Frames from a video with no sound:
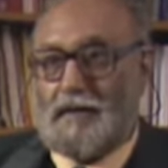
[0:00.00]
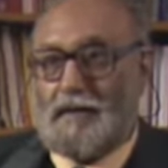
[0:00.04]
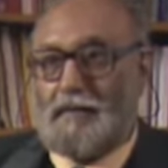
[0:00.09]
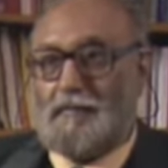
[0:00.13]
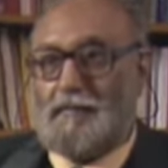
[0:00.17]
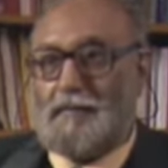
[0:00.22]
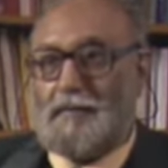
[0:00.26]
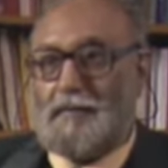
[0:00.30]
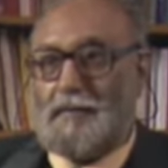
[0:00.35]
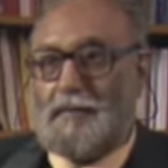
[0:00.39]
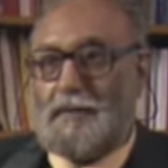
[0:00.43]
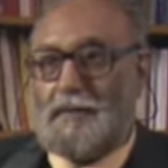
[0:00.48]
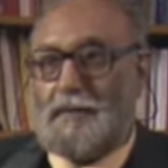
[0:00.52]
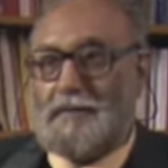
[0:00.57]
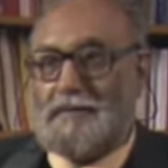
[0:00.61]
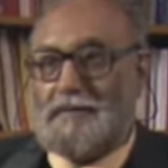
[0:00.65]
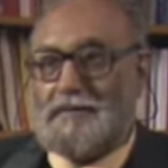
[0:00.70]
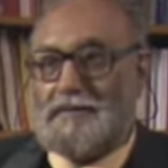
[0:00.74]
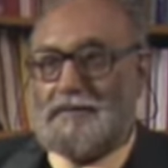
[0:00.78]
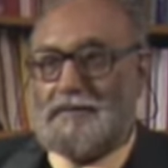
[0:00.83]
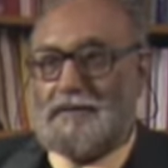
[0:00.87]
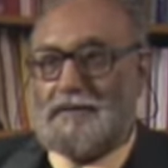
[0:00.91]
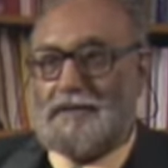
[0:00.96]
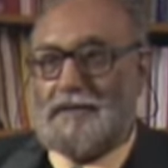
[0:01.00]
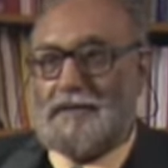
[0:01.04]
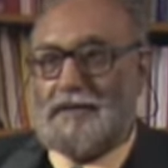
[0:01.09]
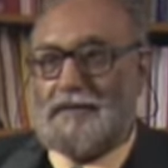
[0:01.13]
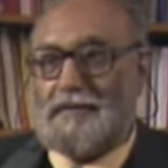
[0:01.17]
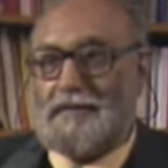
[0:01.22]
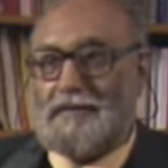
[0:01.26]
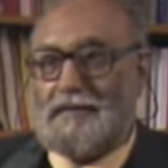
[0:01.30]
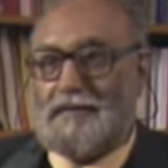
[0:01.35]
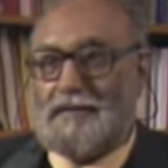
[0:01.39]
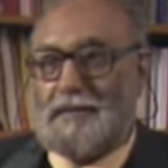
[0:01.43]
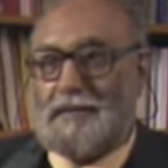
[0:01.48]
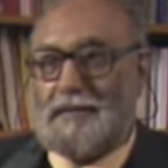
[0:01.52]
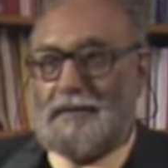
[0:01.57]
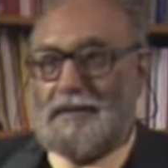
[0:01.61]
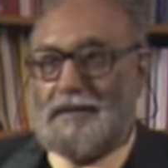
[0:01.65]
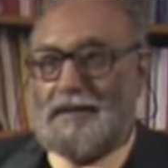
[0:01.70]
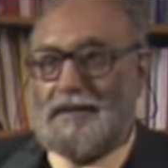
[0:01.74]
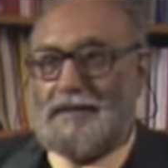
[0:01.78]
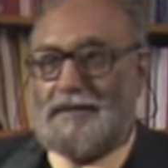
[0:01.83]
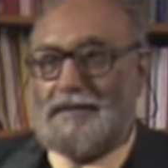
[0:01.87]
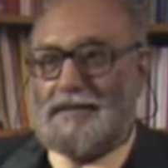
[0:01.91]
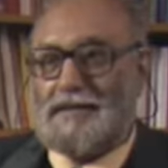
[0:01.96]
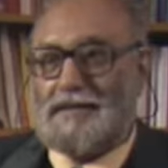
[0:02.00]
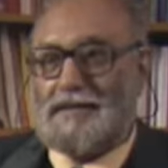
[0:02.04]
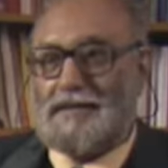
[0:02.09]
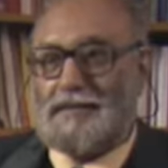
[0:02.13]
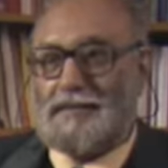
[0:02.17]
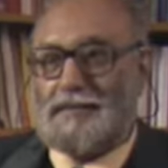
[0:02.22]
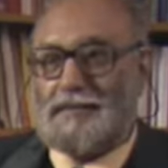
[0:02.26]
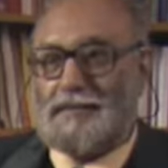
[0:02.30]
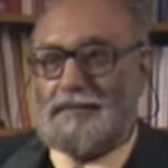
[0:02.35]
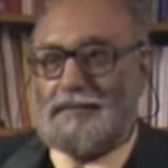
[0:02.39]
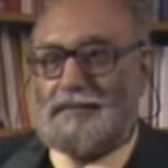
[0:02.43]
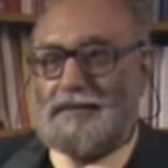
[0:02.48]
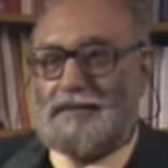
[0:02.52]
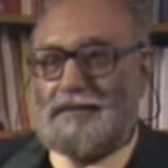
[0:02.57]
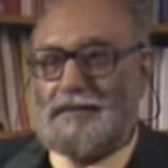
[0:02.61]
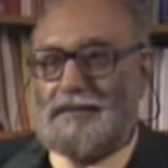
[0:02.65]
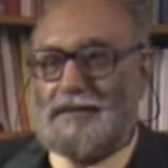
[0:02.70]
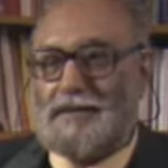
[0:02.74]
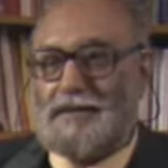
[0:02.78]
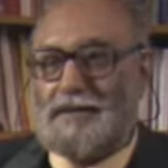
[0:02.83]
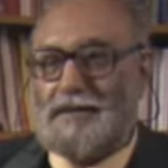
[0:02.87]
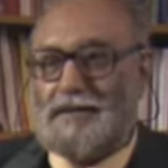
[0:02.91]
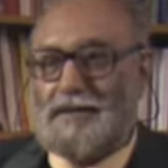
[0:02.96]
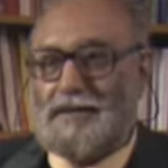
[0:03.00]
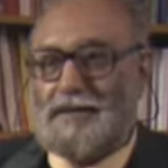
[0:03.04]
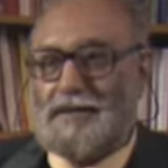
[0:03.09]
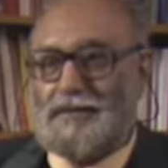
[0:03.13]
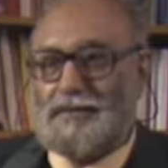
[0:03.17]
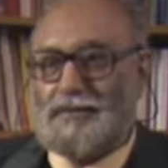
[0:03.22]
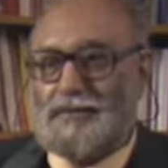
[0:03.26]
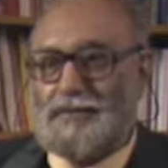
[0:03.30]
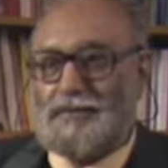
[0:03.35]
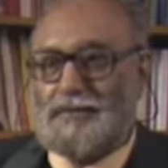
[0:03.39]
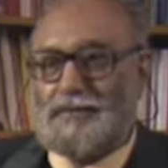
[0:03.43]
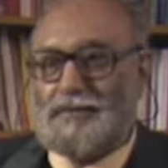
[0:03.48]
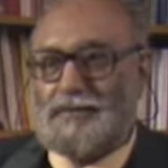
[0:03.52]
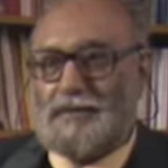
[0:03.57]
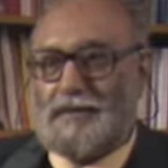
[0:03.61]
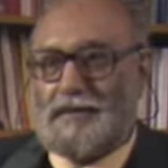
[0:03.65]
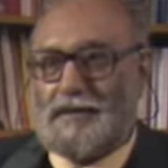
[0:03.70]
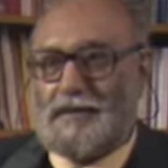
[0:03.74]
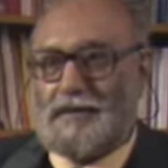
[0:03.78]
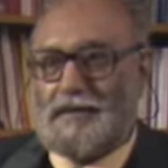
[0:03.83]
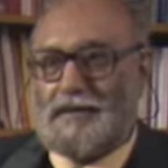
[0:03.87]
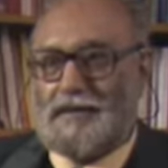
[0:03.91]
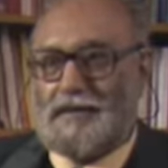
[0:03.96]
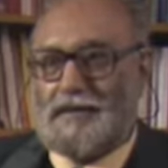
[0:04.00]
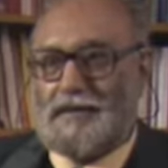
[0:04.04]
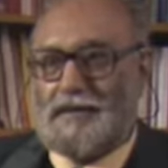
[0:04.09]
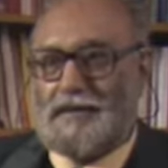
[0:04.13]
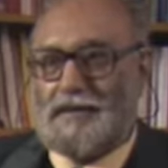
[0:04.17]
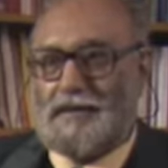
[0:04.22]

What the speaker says: everybody was thinking of atomic energy as the future source of energy.